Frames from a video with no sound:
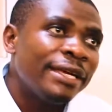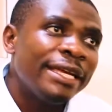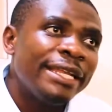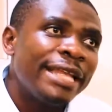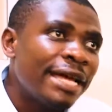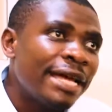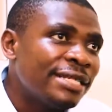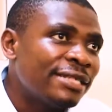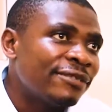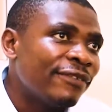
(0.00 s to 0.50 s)

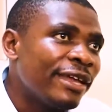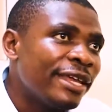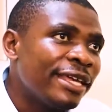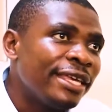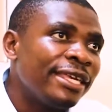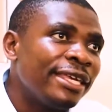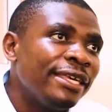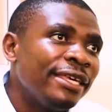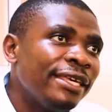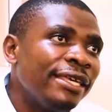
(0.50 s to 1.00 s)
That is very
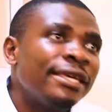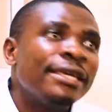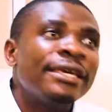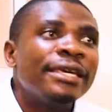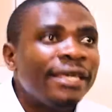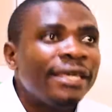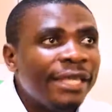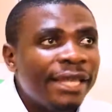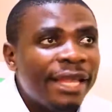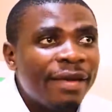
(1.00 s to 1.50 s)
key
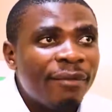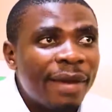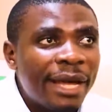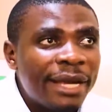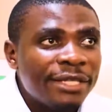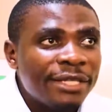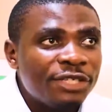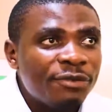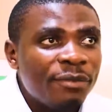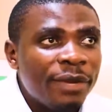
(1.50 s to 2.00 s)
in the
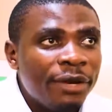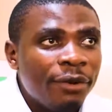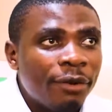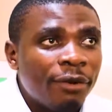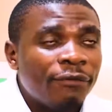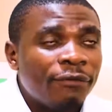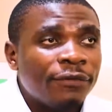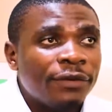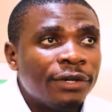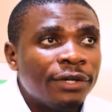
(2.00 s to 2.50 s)
management
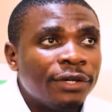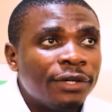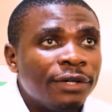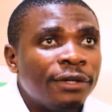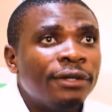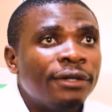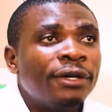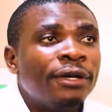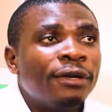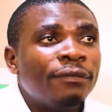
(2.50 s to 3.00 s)
of
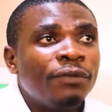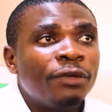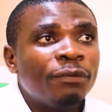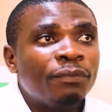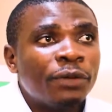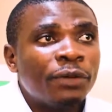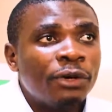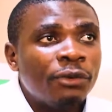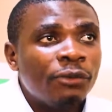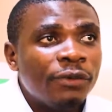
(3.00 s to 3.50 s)

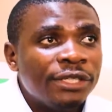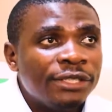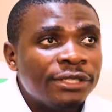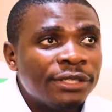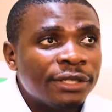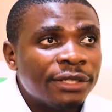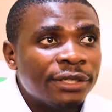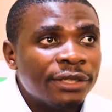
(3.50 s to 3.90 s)
people with